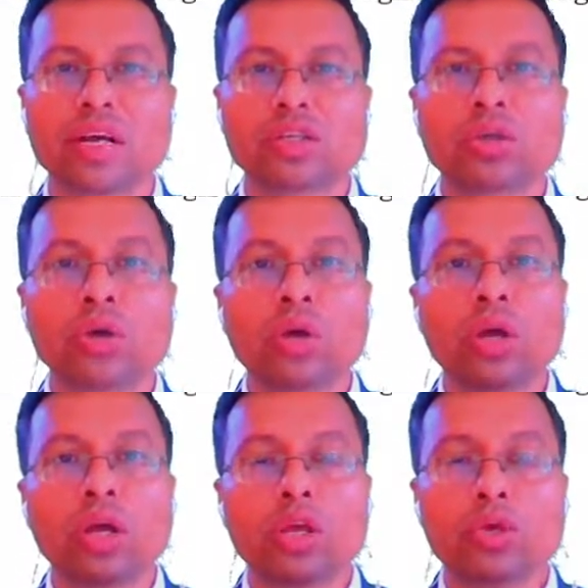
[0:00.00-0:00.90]
So
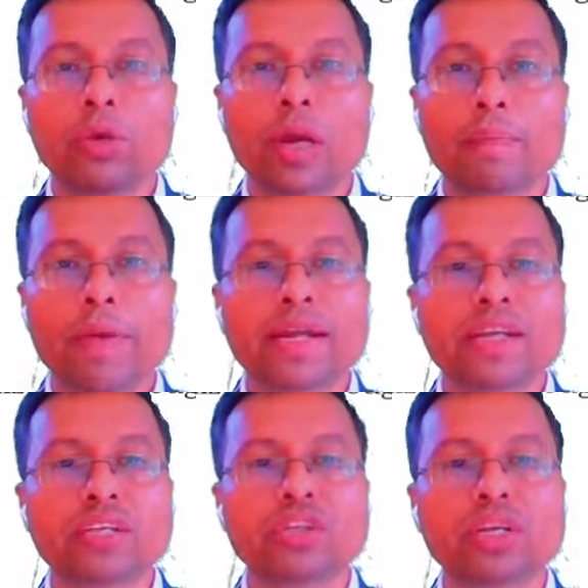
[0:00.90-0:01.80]
you can pay
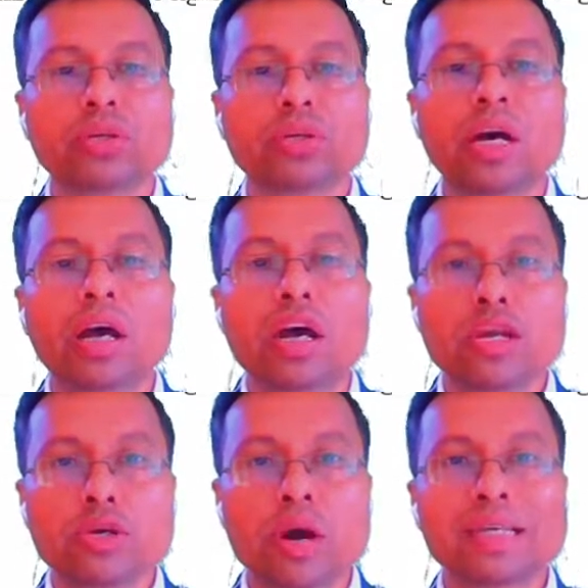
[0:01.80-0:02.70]
attention to the
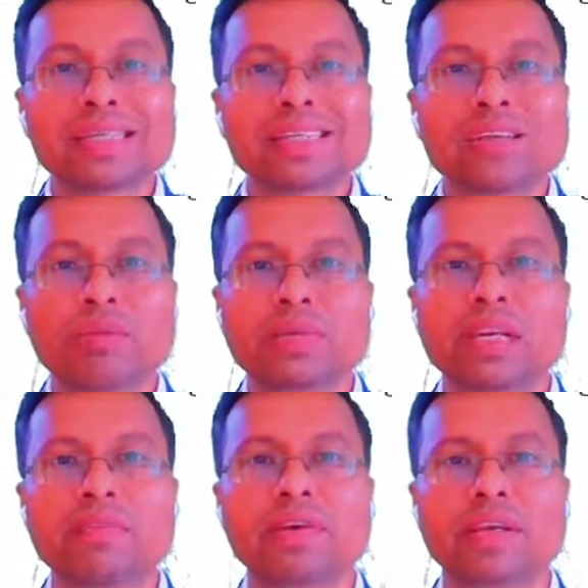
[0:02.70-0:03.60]
nuances of
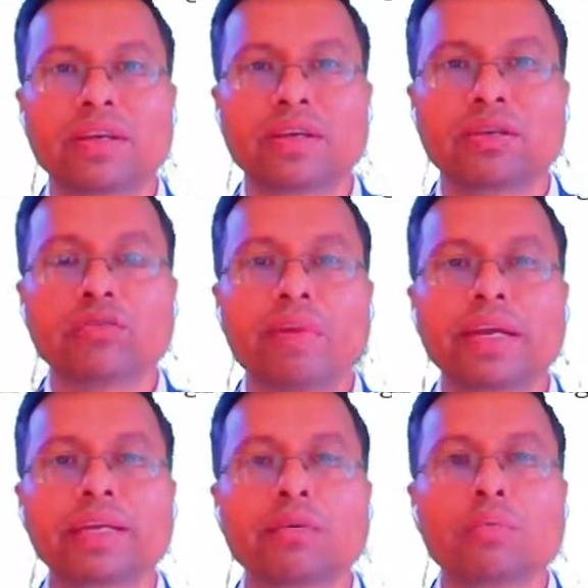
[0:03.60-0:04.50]
delivery to
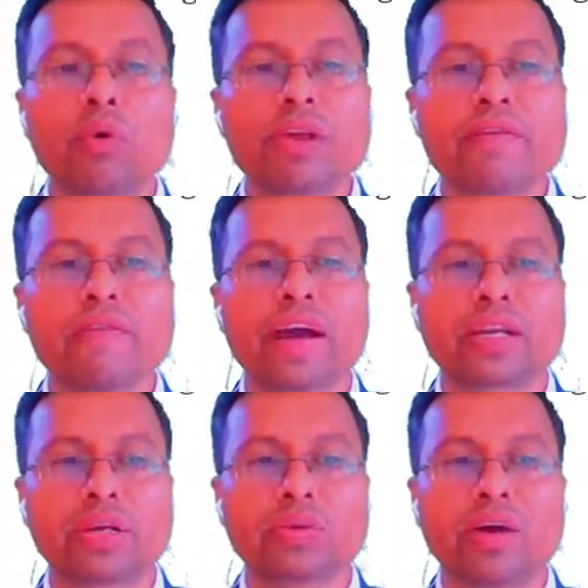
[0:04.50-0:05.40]
make it more
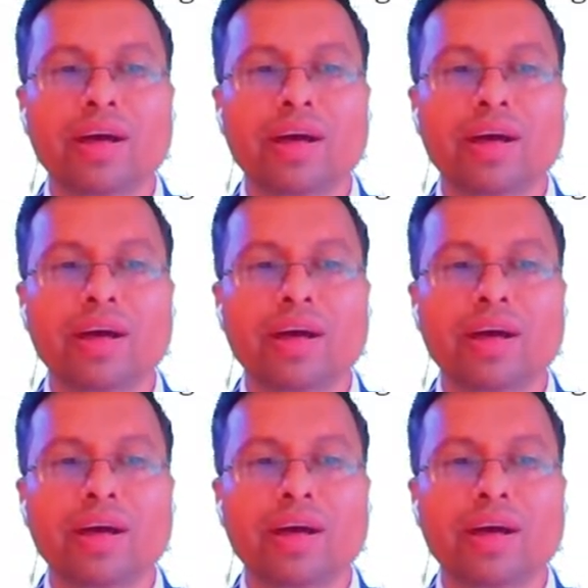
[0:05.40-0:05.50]
effective.